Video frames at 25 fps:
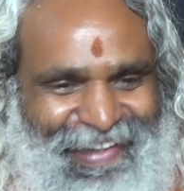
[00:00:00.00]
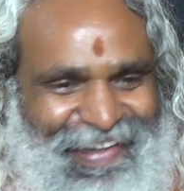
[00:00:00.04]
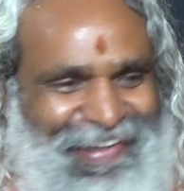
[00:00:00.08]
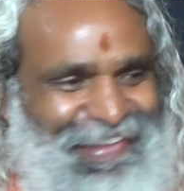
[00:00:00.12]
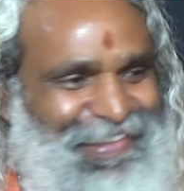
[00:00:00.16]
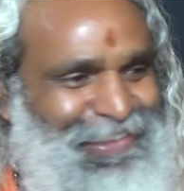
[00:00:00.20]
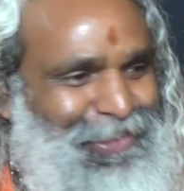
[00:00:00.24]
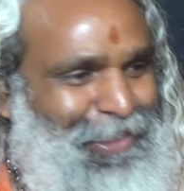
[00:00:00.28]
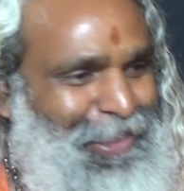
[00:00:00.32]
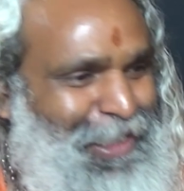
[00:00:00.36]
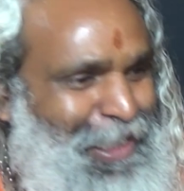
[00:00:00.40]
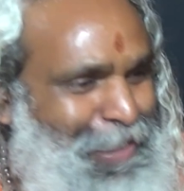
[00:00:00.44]

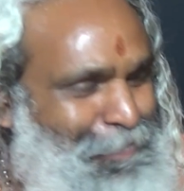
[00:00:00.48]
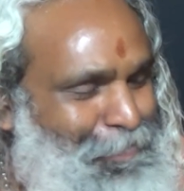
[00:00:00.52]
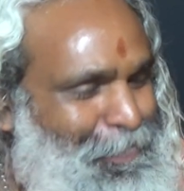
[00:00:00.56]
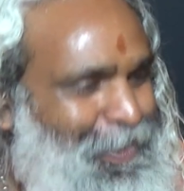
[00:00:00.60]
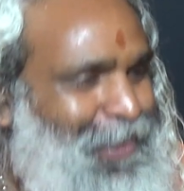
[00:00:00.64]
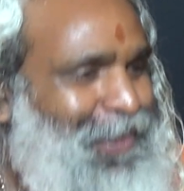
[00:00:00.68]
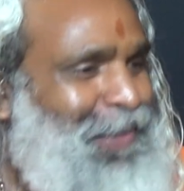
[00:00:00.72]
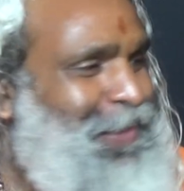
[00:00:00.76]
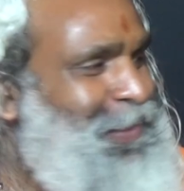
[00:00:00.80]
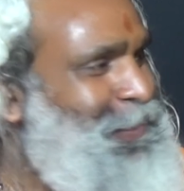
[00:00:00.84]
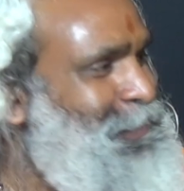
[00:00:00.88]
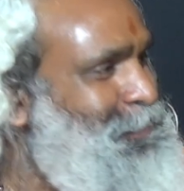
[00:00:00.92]
So
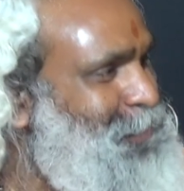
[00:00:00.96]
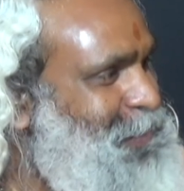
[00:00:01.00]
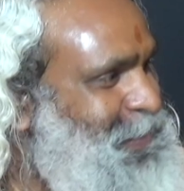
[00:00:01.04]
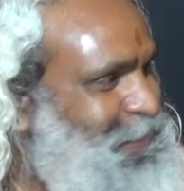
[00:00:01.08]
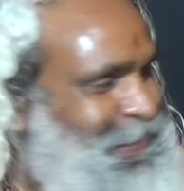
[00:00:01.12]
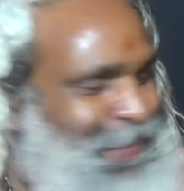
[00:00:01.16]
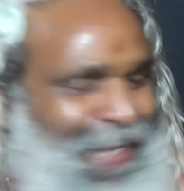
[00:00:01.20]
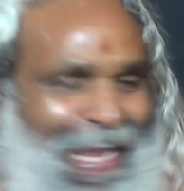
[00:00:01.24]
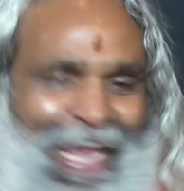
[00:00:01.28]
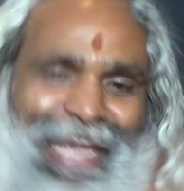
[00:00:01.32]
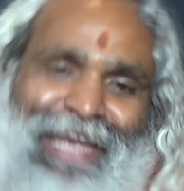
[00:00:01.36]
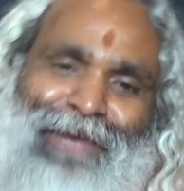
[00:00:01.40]
if you
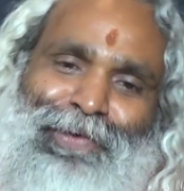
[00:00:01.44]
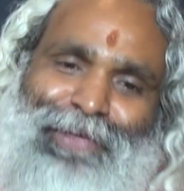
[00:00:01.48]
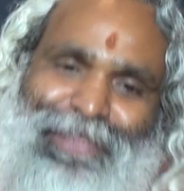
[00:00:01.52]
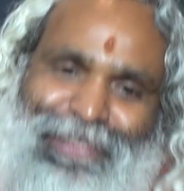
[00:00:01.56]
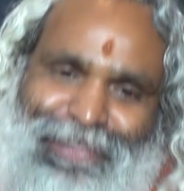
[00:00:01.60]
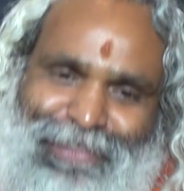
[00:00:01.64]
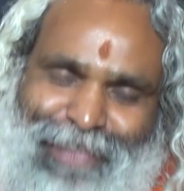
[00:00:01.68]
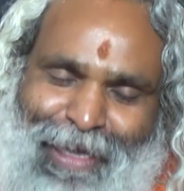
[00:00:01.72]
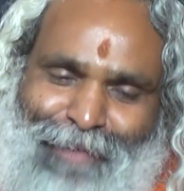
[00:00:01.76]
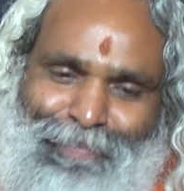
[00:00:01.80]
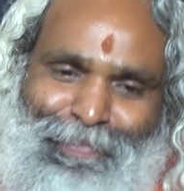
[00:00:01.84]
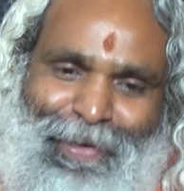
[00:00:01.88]
staying with
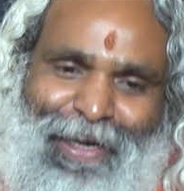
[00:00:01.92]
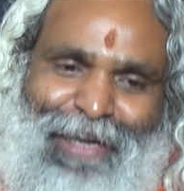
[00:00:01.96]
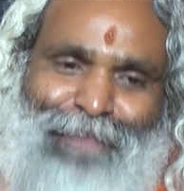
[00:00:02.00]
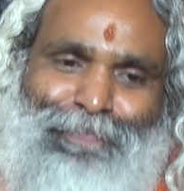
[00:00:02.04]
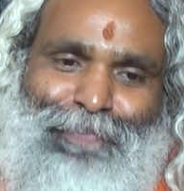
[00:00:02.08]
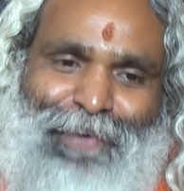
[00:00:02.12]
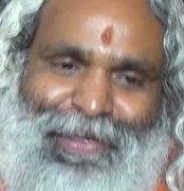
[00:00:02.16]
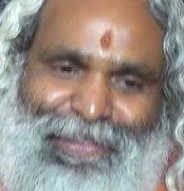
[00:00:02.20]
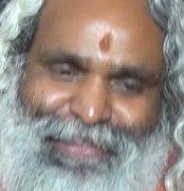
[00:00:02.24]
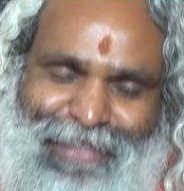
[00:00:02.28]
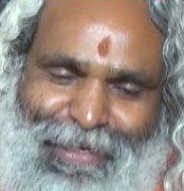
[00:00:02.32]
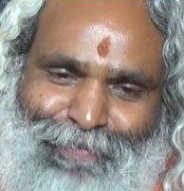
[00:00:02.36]
somebody
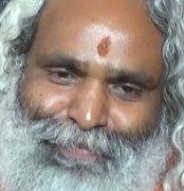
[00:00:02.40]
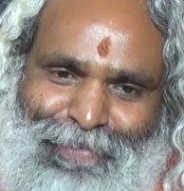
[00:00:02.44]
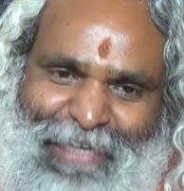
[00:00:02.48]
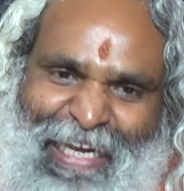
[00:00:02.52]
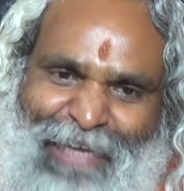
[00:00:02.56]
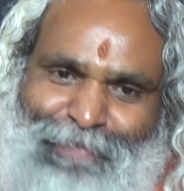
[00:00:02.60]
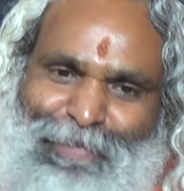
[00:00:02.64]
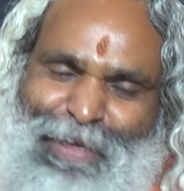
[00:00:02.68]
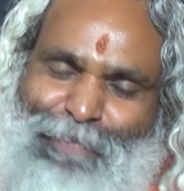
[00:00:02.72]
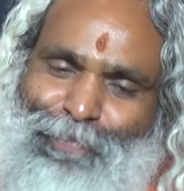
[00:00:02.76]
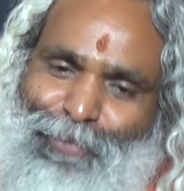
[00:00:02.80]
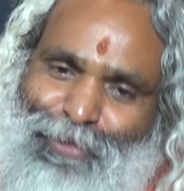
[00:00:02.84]
for some
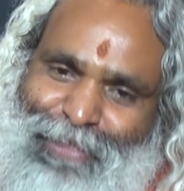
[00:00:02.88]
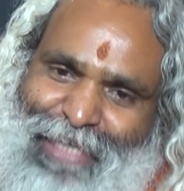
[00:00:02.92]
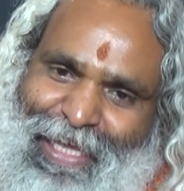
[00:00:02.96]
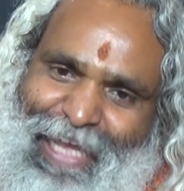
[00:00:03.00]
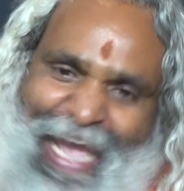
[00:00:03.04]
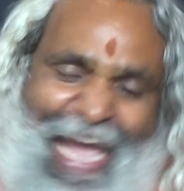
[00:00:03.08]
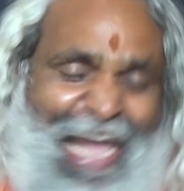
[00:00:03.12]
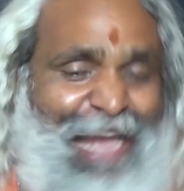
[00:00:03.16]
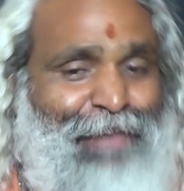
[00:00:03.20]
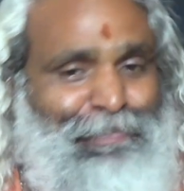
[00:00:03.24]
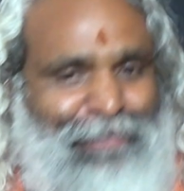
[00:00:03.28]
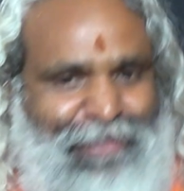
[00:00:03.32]
time, if you say,
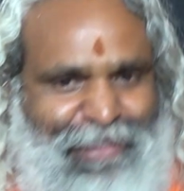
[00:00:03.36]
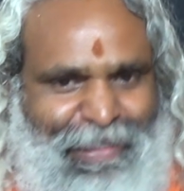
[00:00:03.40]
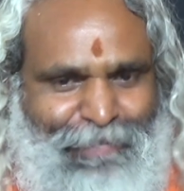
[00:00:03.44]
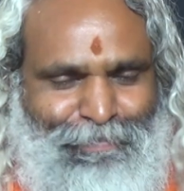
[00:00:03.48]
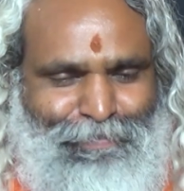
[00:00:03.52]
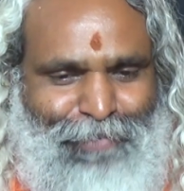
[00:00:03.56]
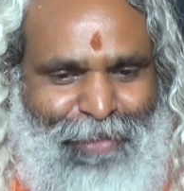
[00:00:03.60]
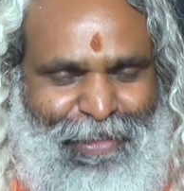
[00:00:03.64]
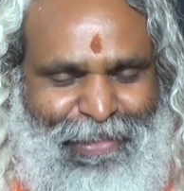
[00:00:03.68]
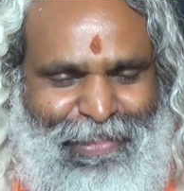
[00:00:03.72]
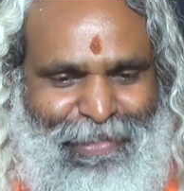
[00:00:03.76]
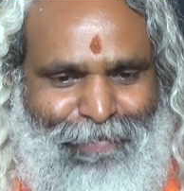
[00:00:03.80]
I am
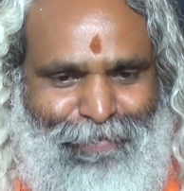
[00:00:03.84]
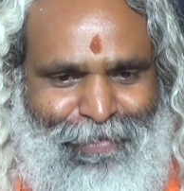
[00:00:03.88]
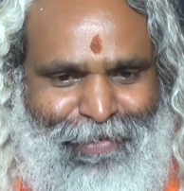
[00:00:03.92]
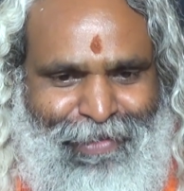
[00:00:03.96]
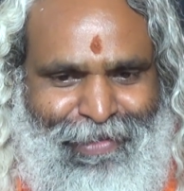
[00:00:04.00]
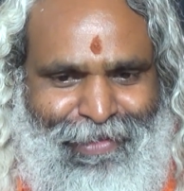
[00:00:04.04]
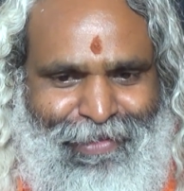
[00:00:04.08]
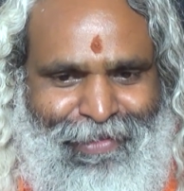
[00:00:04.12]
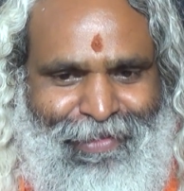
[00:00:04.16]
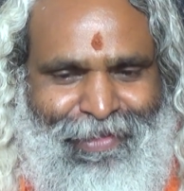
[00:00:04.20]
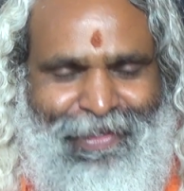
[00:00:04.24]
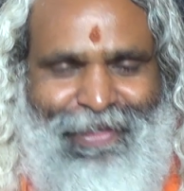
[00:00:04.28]

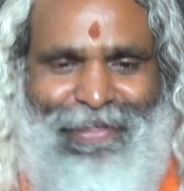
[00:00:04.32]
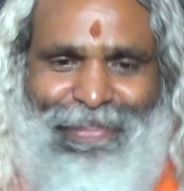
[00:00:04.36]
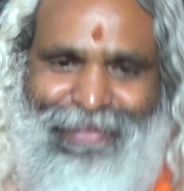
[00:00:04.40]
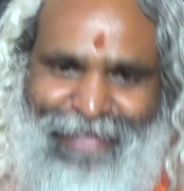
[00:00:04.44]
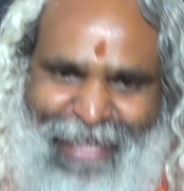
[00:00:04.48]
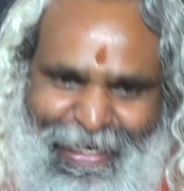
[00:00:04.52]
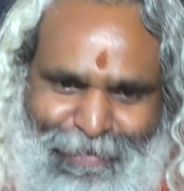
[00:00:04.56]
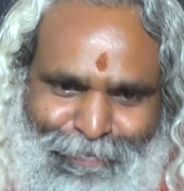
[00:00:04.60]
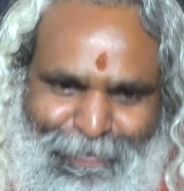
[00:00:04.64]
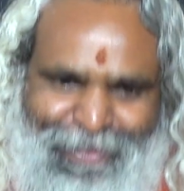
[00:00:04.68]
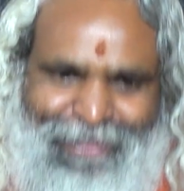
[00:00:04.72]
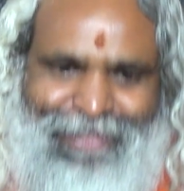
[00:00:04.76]
comfortable,
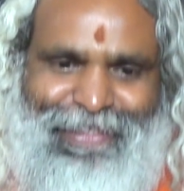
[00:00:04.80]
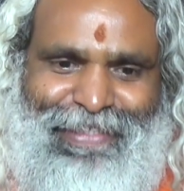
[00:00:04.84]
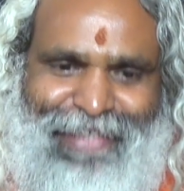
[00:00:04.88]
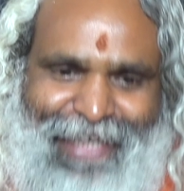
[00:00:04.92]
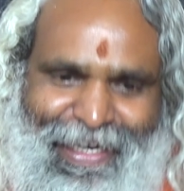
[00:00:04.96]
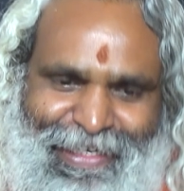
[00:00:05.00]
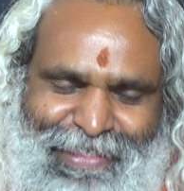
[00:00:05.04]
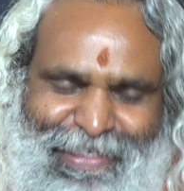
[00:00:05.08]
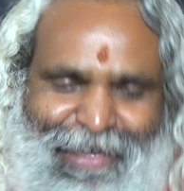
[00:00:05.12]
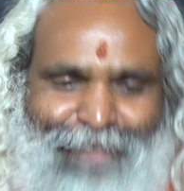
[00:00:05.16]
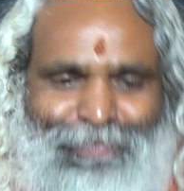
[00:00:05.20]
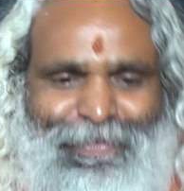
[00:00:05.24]
that means
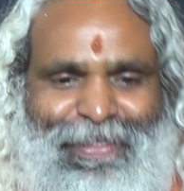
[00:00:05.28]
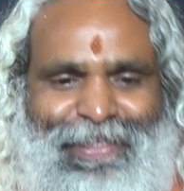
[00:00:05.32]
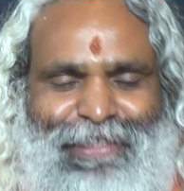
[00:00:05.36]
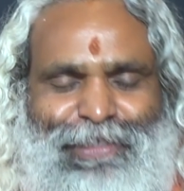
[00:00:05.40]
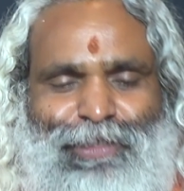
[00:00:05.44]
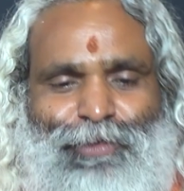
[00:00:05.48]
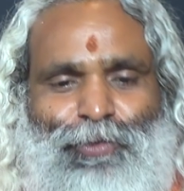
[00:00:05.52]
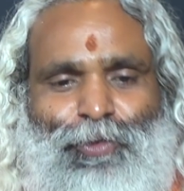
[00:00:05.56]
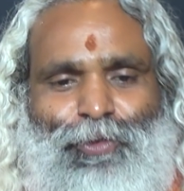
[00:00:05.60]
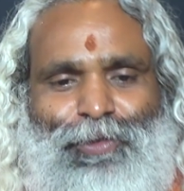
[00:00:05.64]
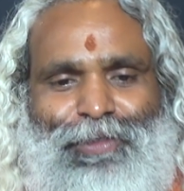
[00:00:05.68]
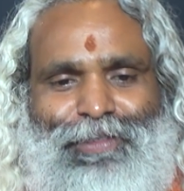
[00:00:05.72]
really something
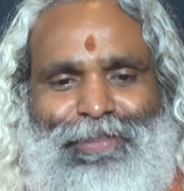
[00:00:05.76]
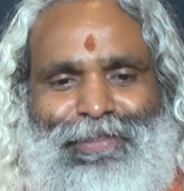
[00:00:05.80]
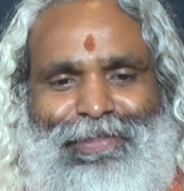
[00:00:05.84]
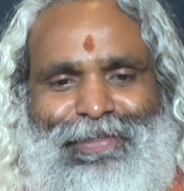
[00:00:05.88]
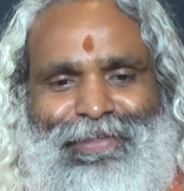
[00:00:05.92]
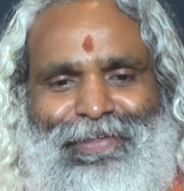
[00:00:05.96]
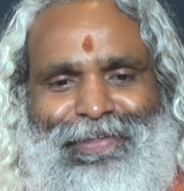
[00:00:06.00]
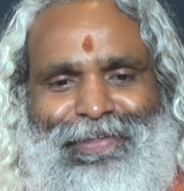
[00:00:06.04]
is good.